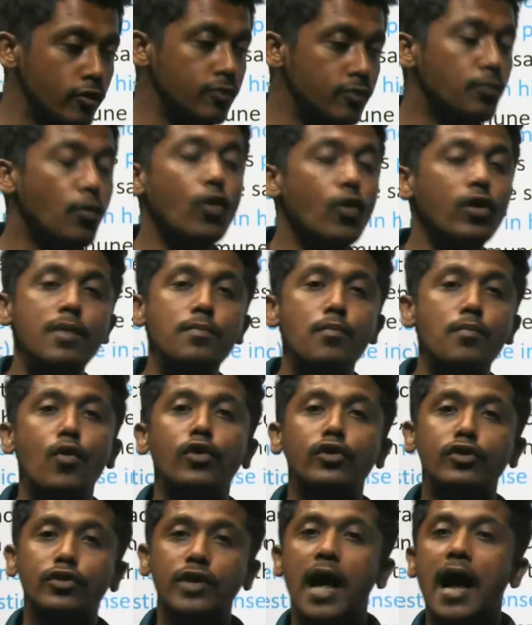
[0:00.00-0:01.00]
more and more
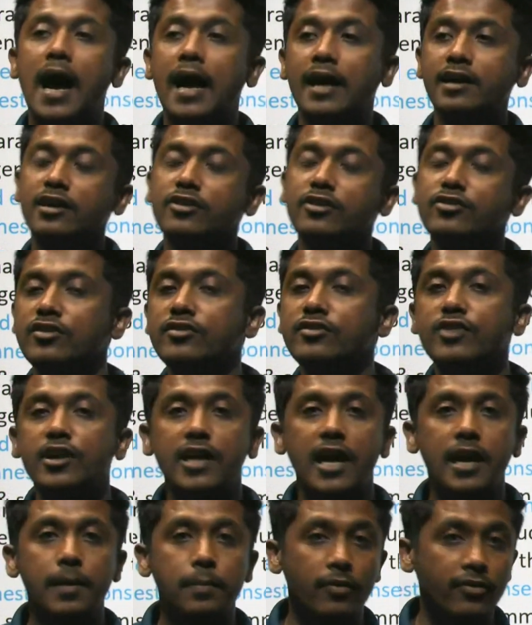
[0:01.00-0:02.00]
to the antigens that
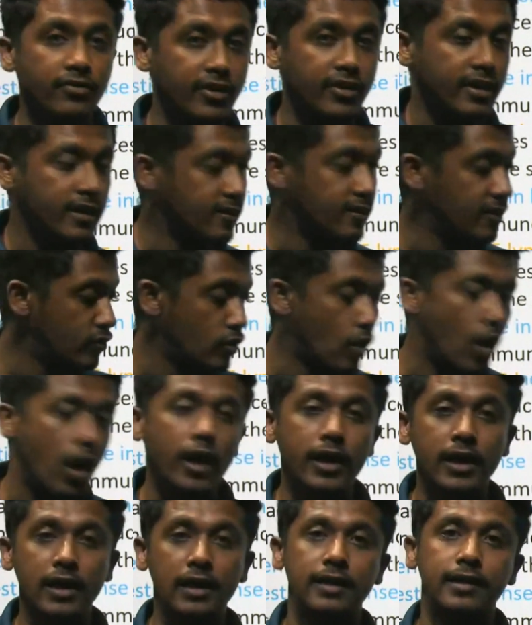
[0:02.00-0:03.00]
are present in the
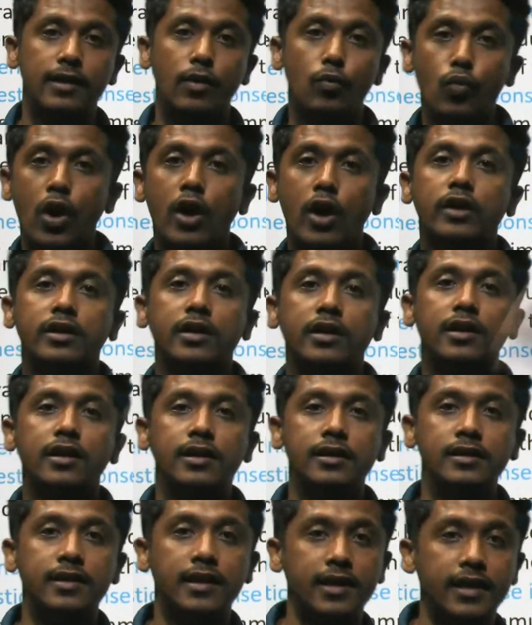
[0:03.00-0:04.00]
soil, in the water,
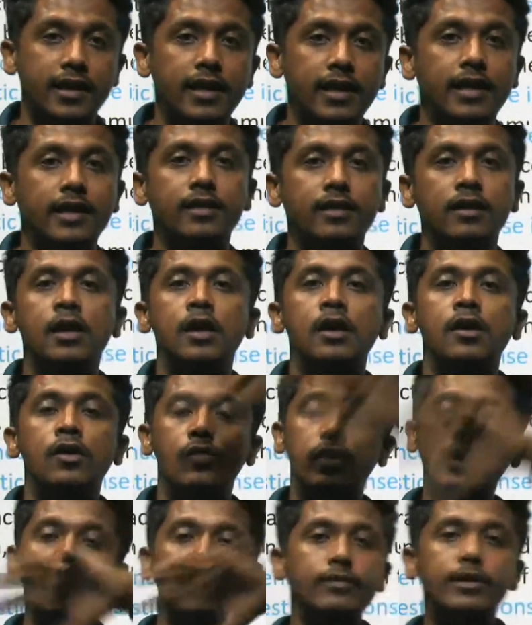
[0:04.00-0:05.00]
in the air,
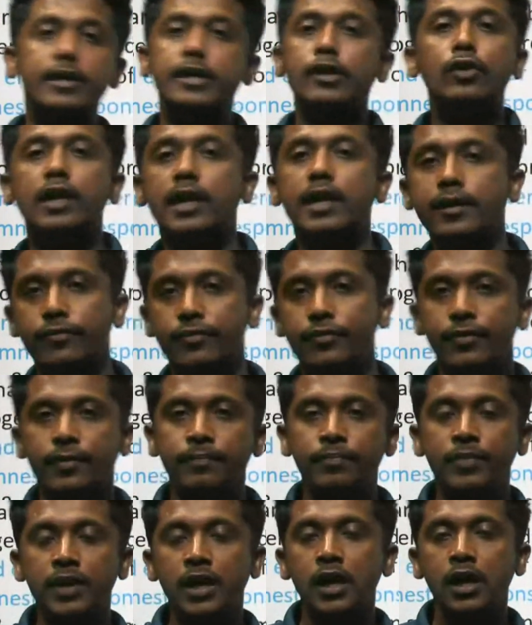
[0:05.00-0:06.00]
wherever you live.
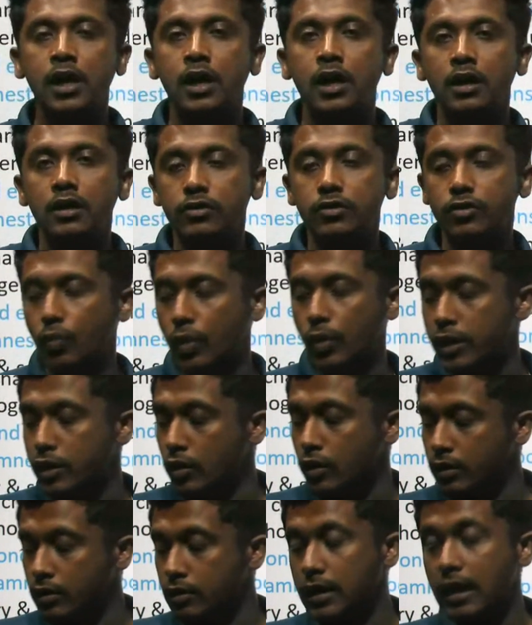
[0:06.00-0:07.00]
So when
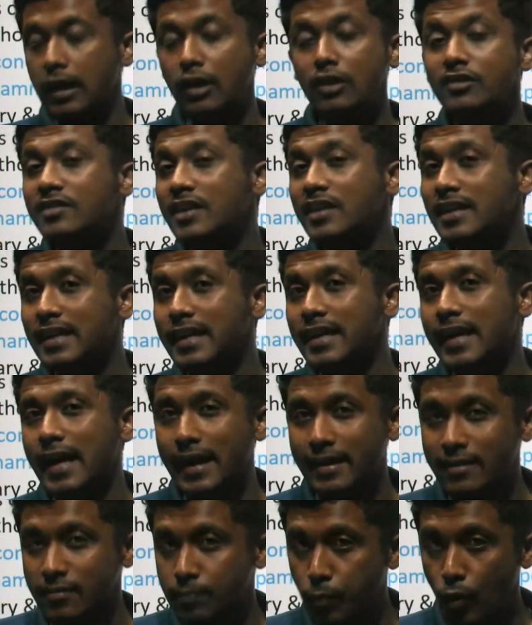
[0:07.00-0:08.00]
you're constantly
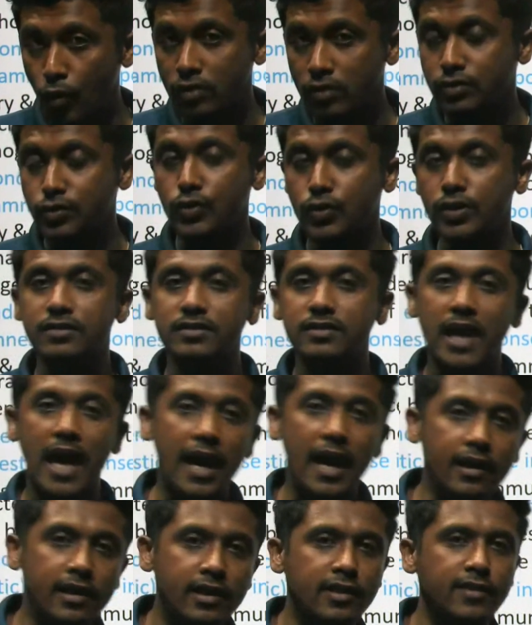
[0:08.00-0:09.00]
exposed to these
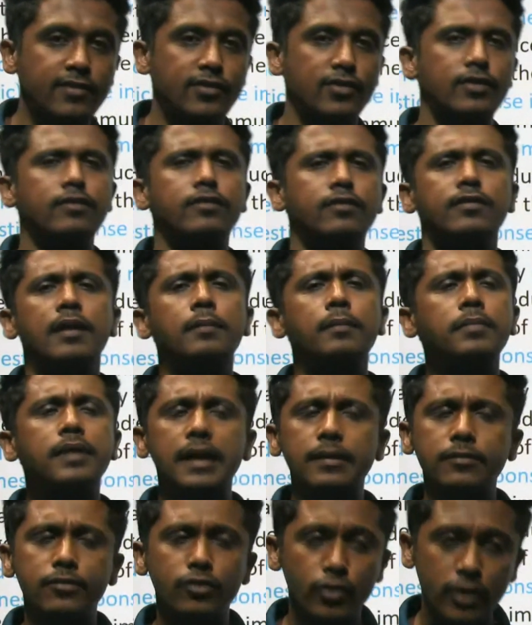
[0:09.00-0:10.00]
antigens,
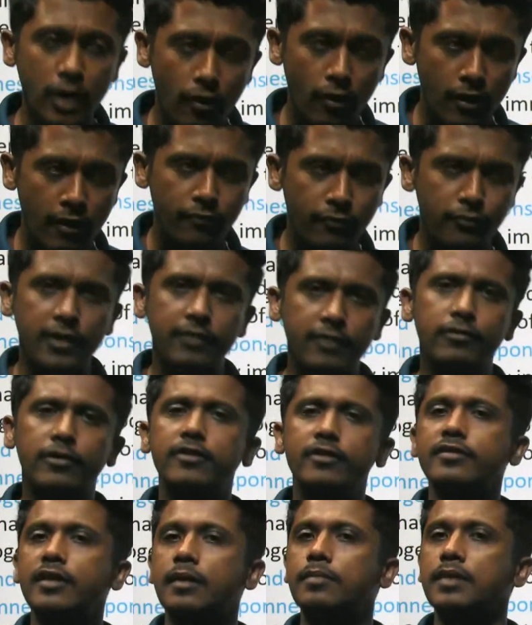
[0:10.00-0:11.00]
sometimes you develop fever,
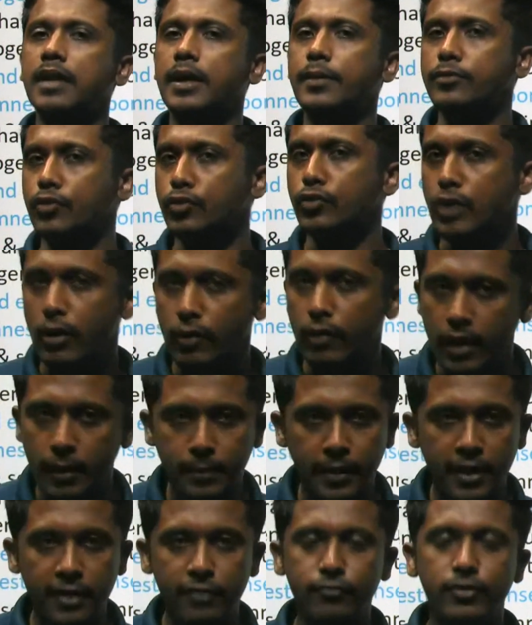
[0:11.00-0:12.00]
sometimes you develop
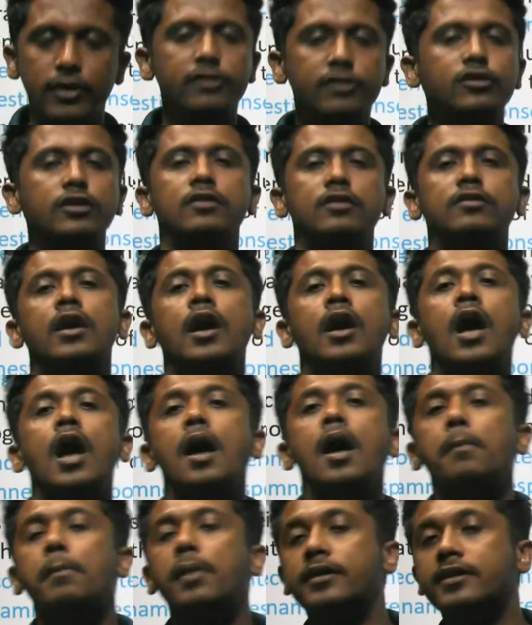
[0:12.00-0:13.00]
infections.
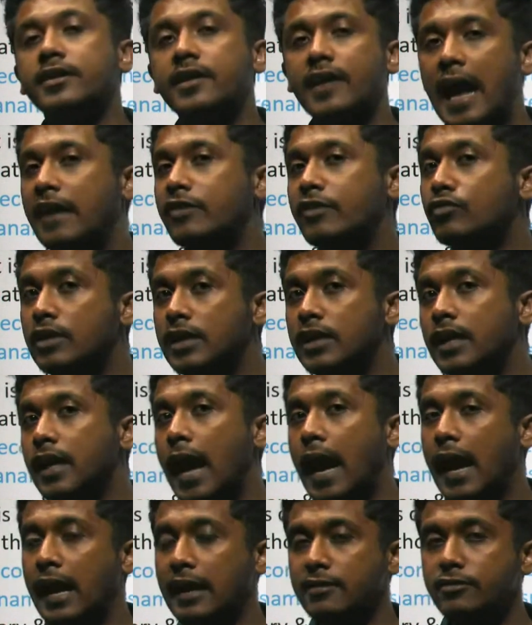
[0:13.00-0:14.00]
But gradually,
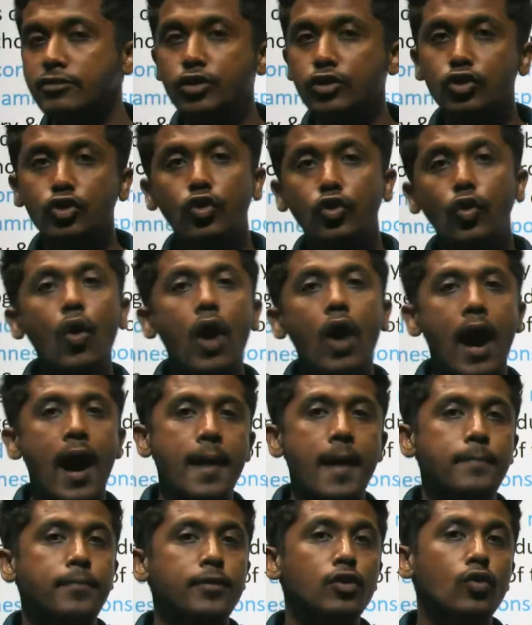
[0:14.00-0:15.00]
as you grow
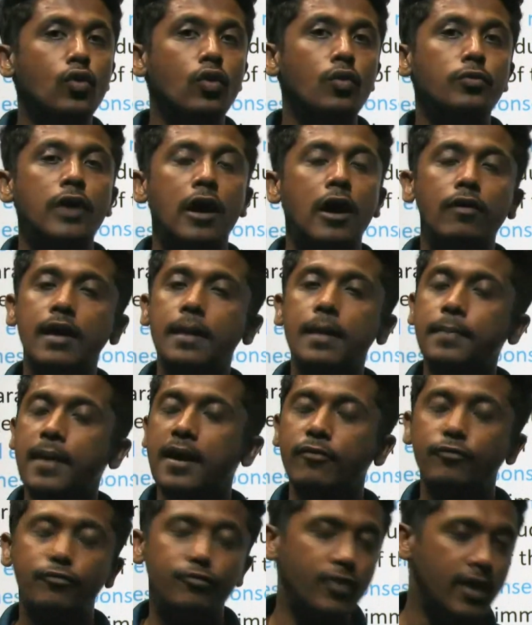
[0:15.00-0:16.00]
up, you develop a
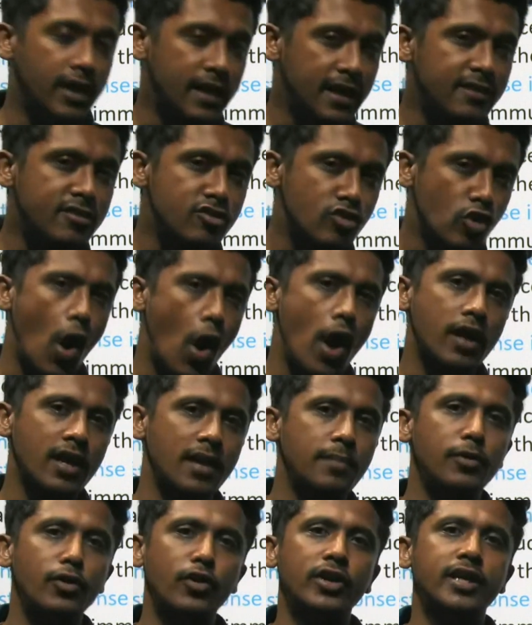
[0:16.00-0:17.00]
very strong
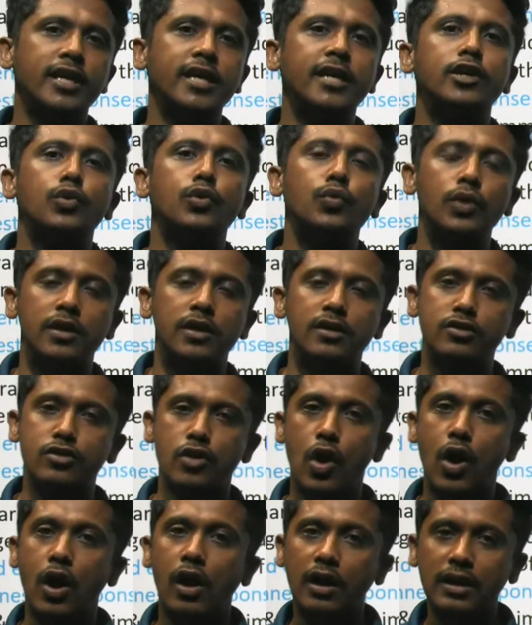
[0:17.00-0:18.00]
immunity towards
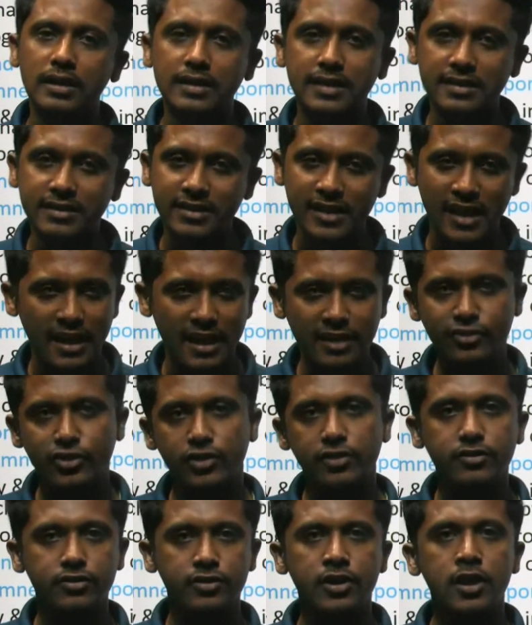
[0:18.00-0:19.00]
all these
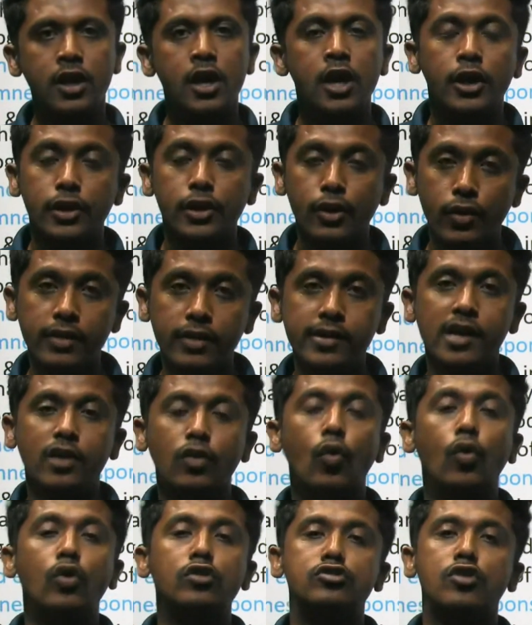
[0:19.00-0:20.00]
agents during the
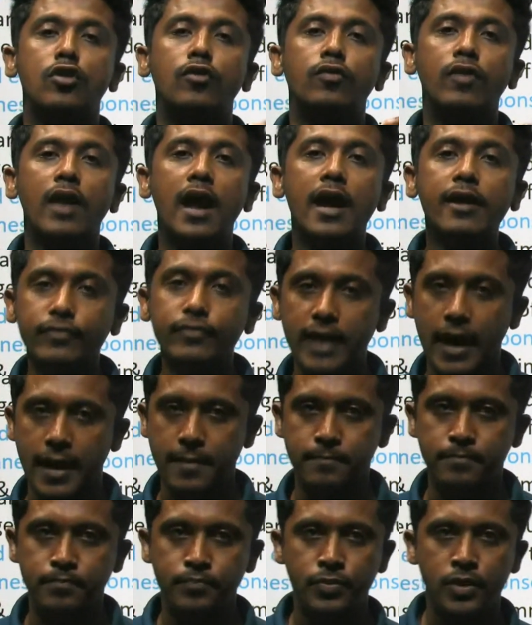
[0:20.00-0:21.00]
course of lifetime.
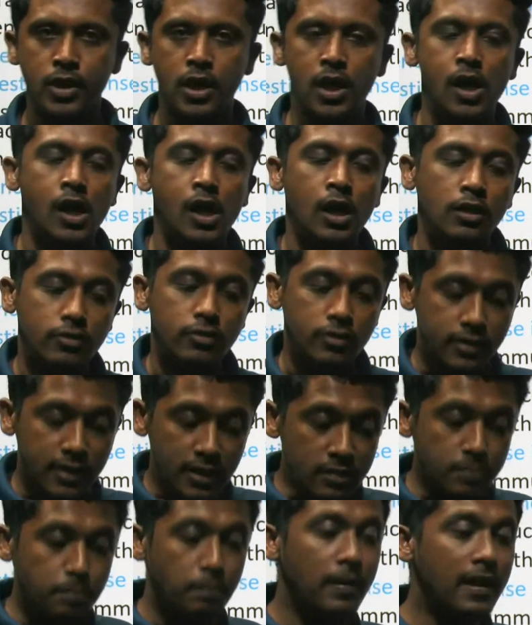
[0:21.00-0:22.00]
So this
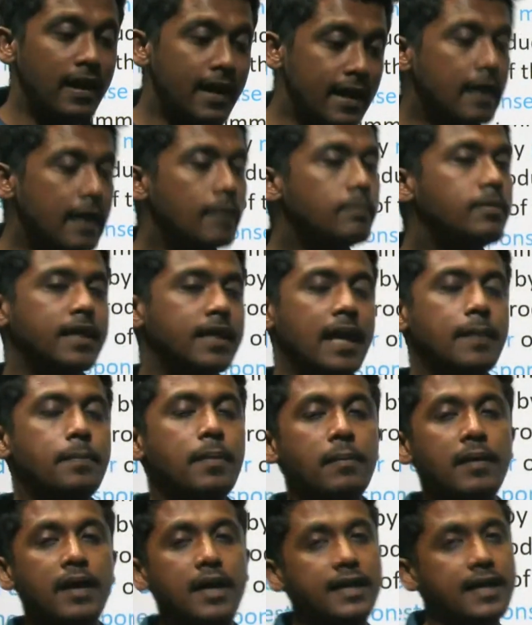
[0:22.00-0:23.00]
building up the
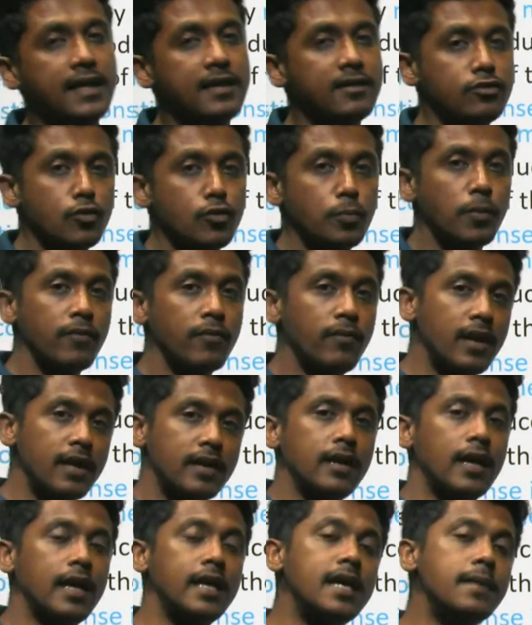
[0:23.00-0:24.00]
capabilities to prevent
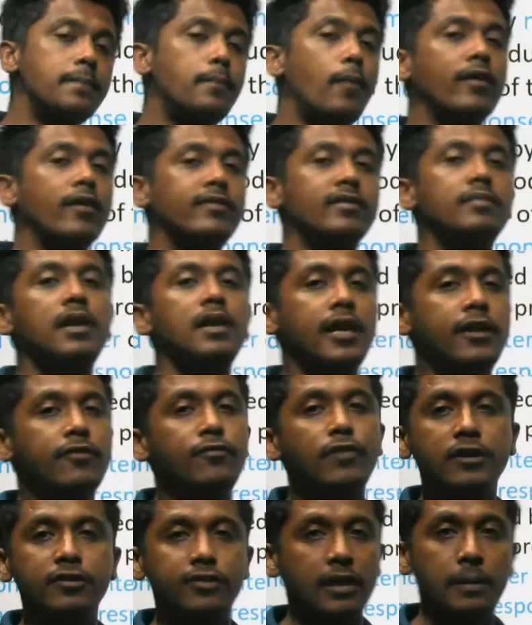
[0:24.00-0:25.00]
any possible
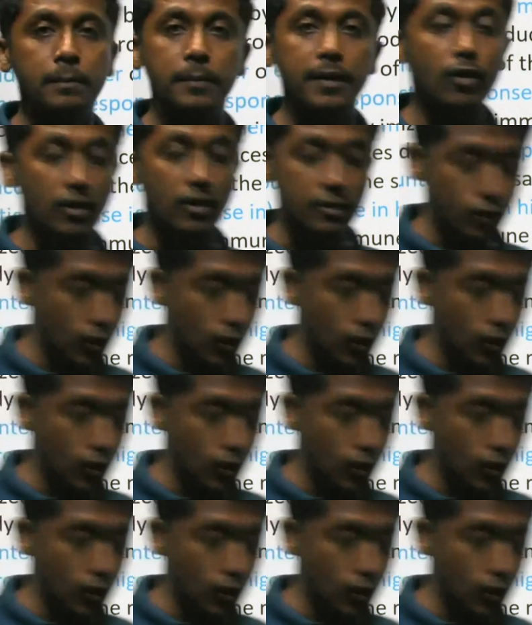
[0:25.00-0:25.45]
infection because you